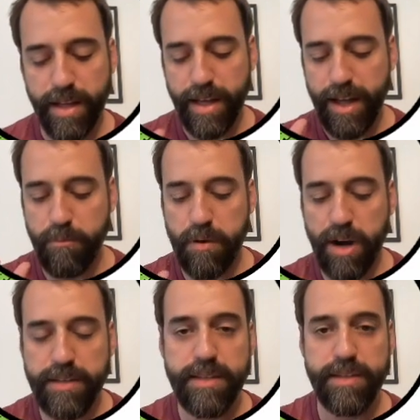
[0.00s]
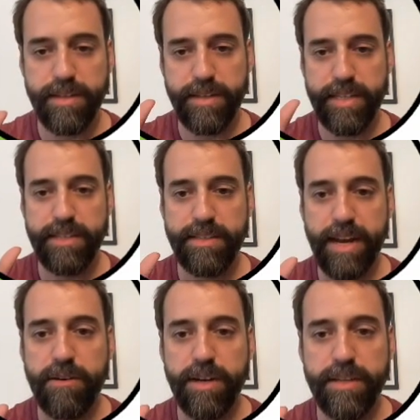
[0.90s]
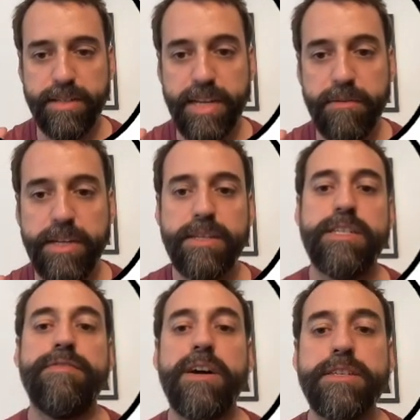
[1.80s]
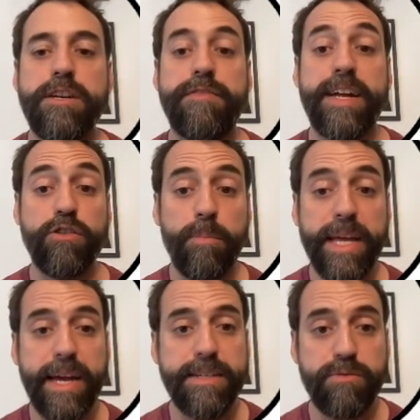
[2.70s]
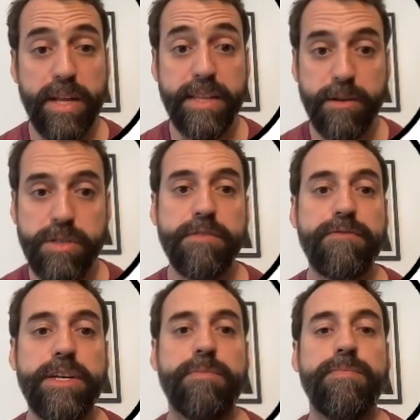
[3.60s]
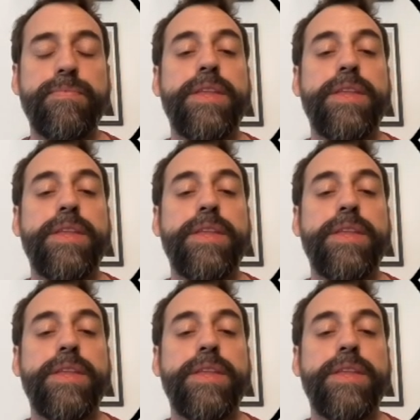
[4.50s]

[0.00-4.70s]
And we write this Taylor series as a function of atomic and strain degrees of freedom.